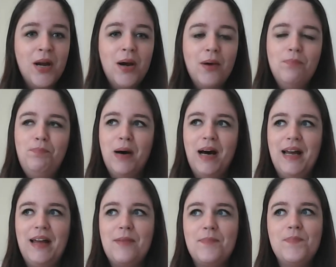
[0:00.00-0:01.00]

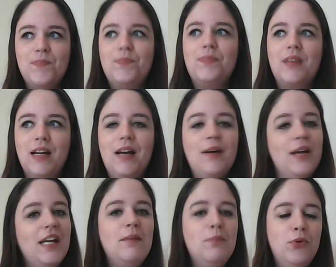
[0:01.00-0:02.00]
but
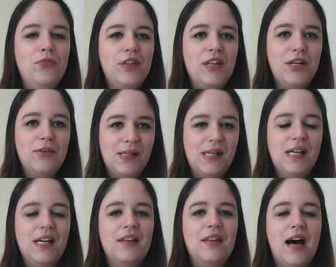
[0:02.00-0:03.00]
any movie that you see
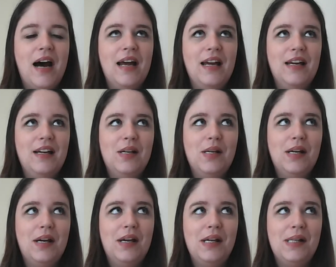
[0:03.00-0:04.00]
that
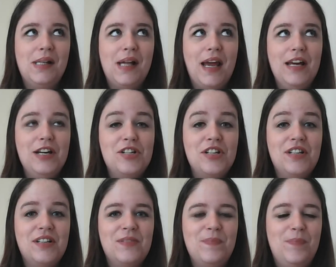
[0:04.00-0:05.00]
is
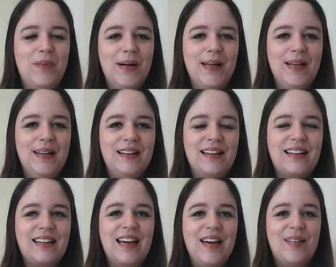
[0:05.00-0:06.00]
Asian but
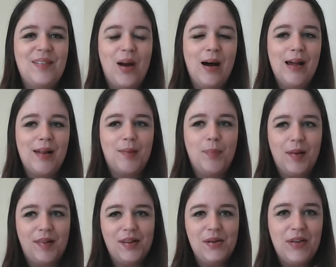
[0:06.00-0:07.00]
is not a
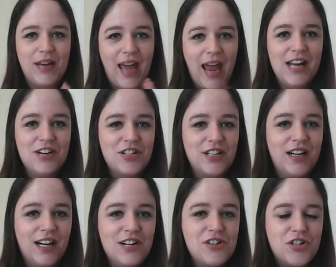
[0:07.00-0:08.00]
specific Asian
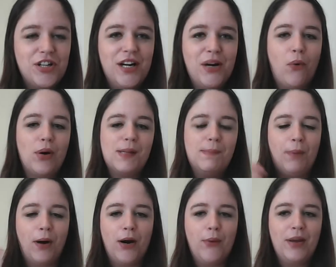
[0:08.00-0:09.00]
country or is
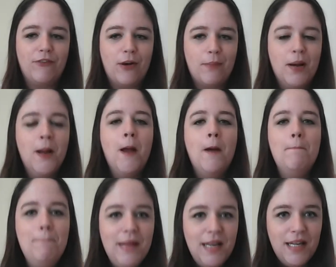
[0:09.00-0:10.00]
borrowing from
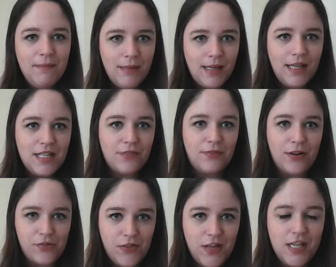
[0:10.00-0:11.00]
many different
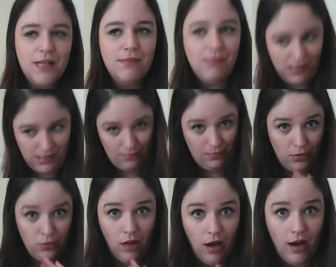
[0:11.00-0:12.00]
themes,
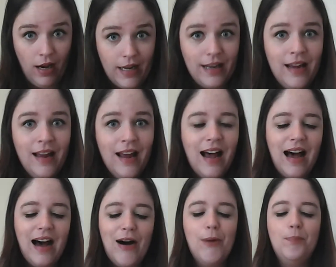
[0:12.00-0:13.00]
Mulan,
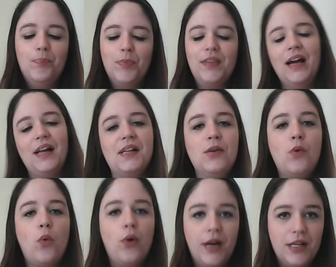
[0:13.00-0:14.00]
that's an
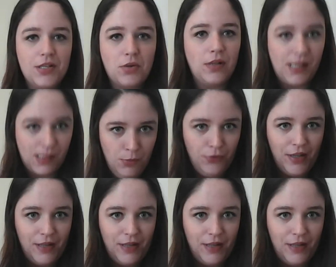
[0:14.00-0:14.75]
Orientalist movie.